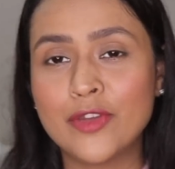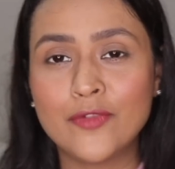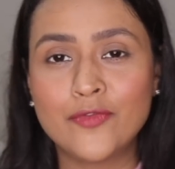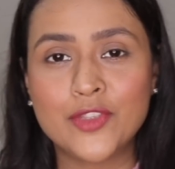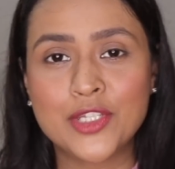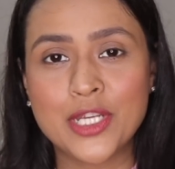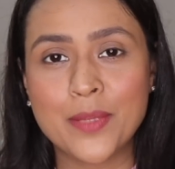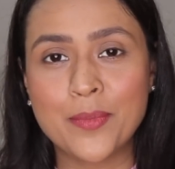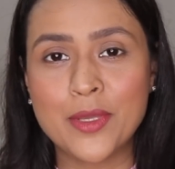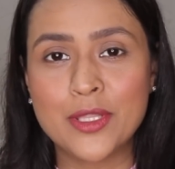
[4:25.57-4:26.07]

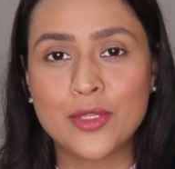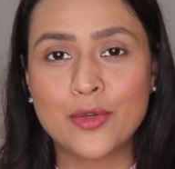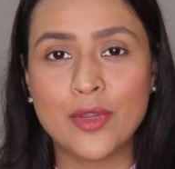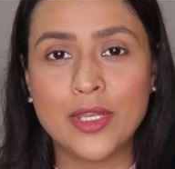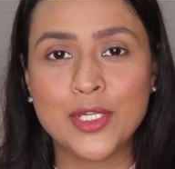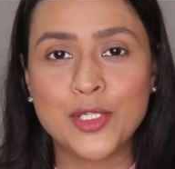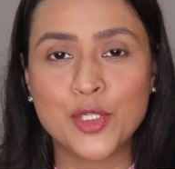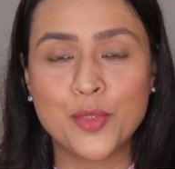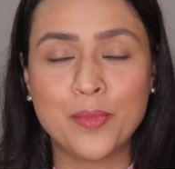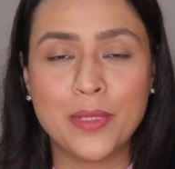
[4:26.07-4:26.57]
5th tip is
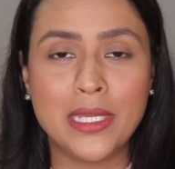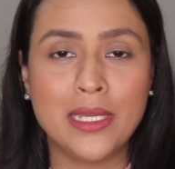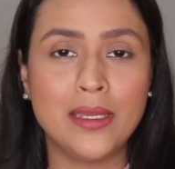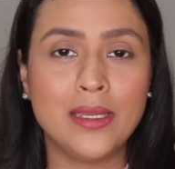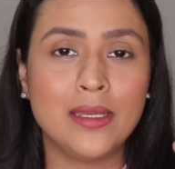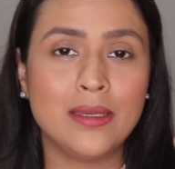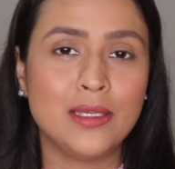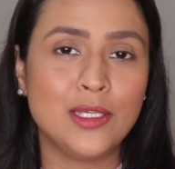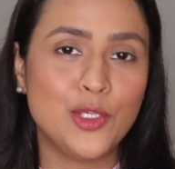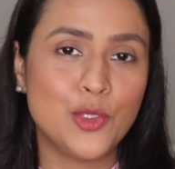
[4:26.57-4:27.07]
going to
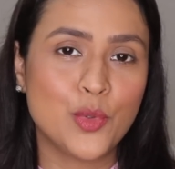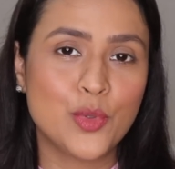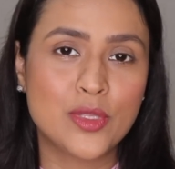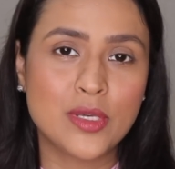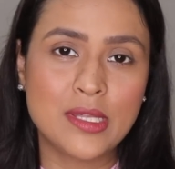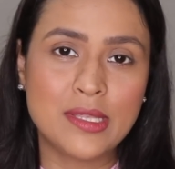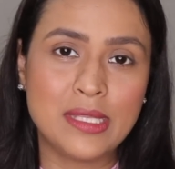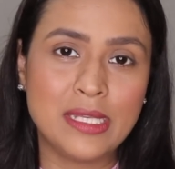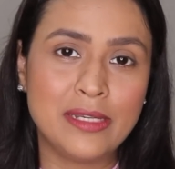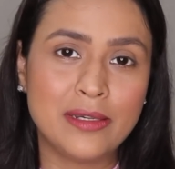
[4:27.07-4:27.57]
be use
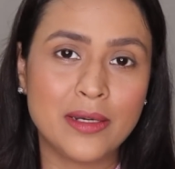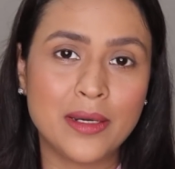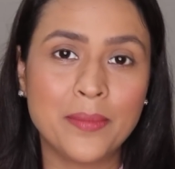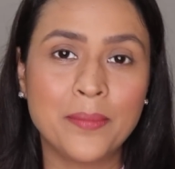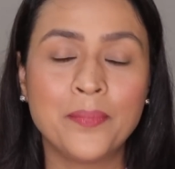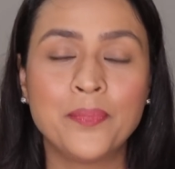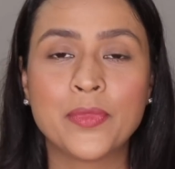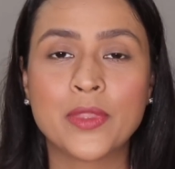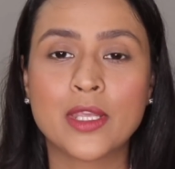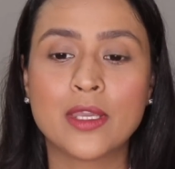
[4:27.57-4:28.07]
a
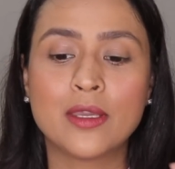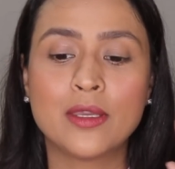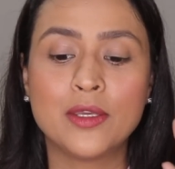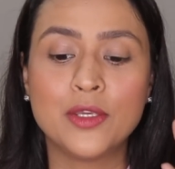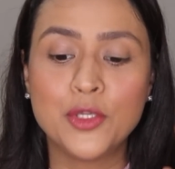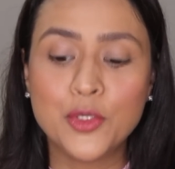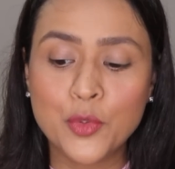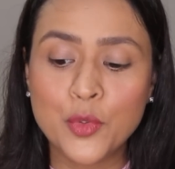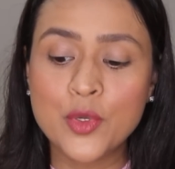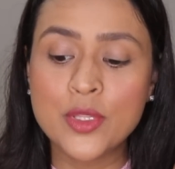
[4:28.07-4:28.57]
serum.
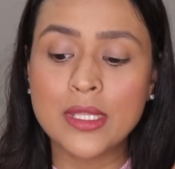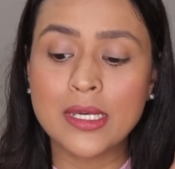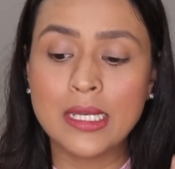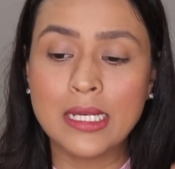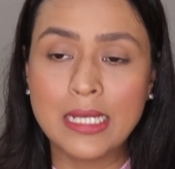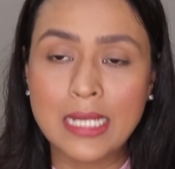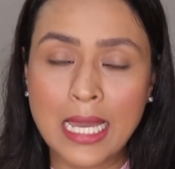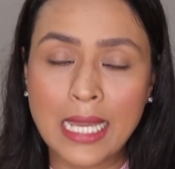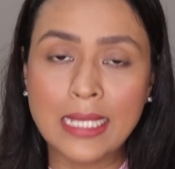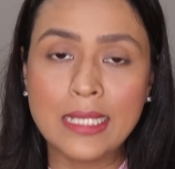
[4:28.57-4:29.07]
Use
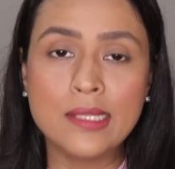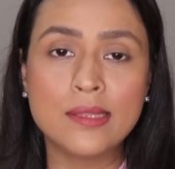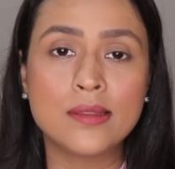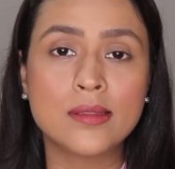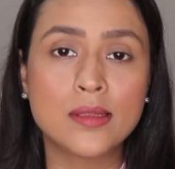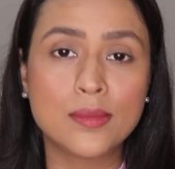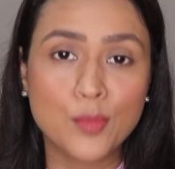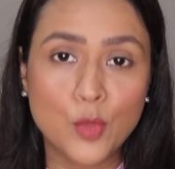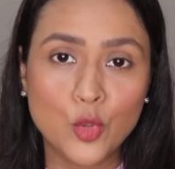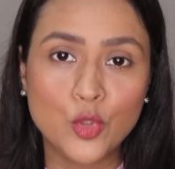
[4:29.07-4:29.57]
a nice
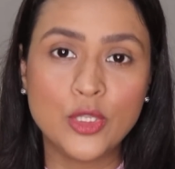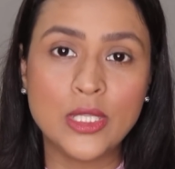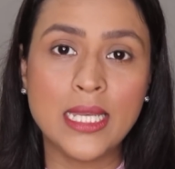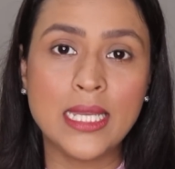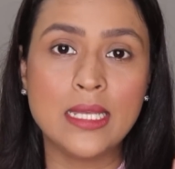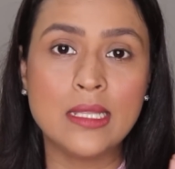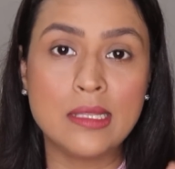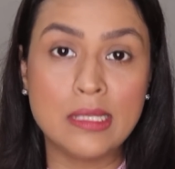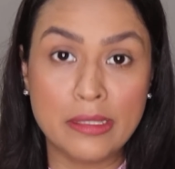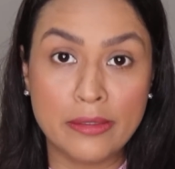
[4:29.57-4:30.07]

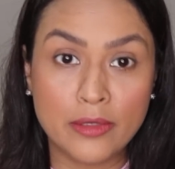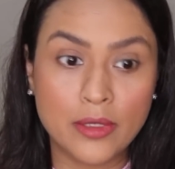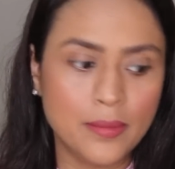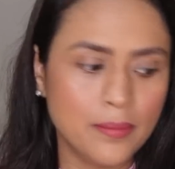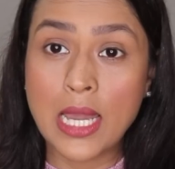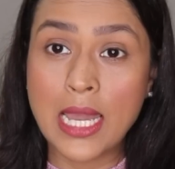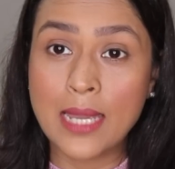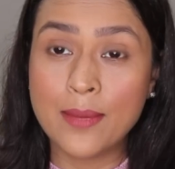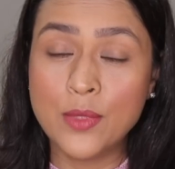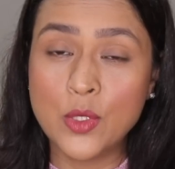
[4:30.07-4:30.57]
smoothing
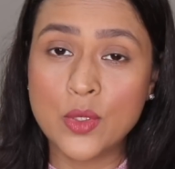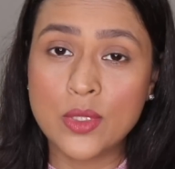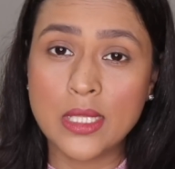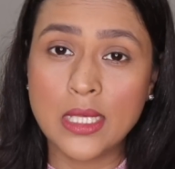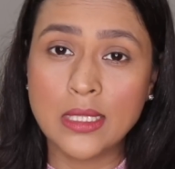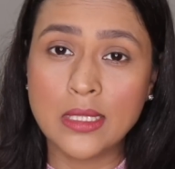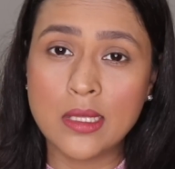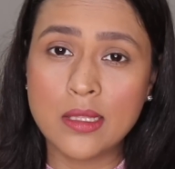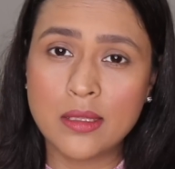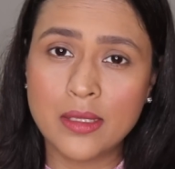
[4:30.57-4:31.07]
serum. I am
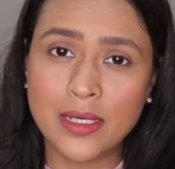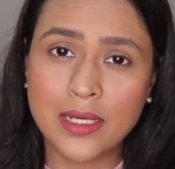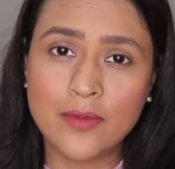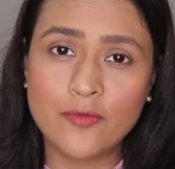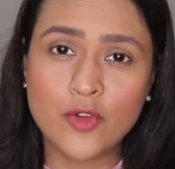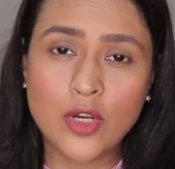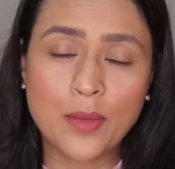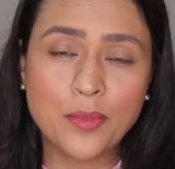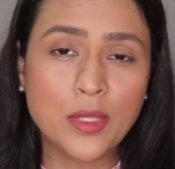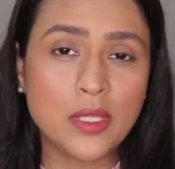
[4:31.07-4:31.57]
using the
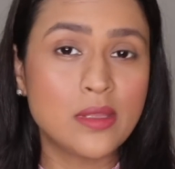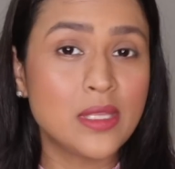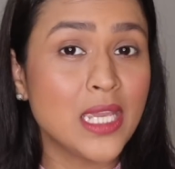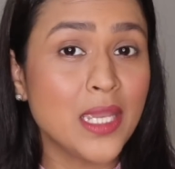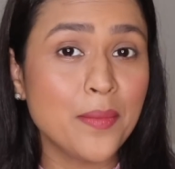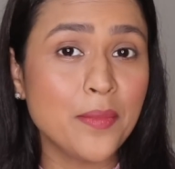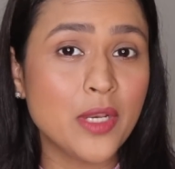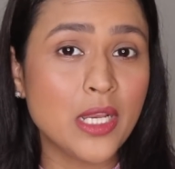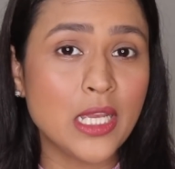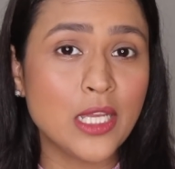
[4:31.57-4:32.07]
serum from the
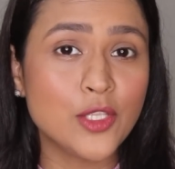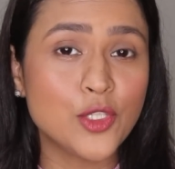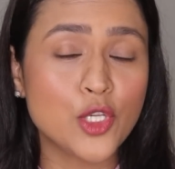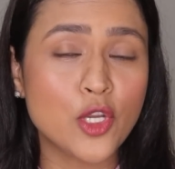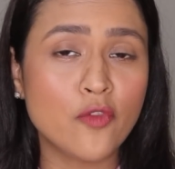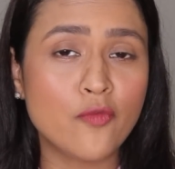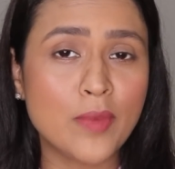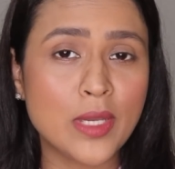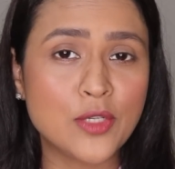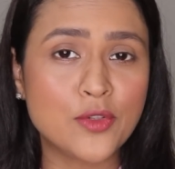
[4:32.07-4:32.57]
same range
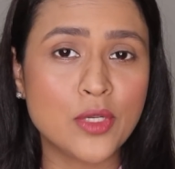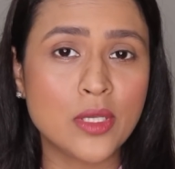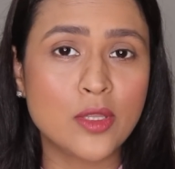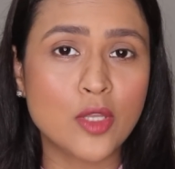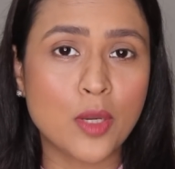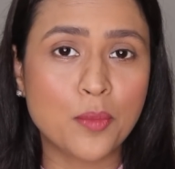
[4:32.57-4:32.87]
of Matrix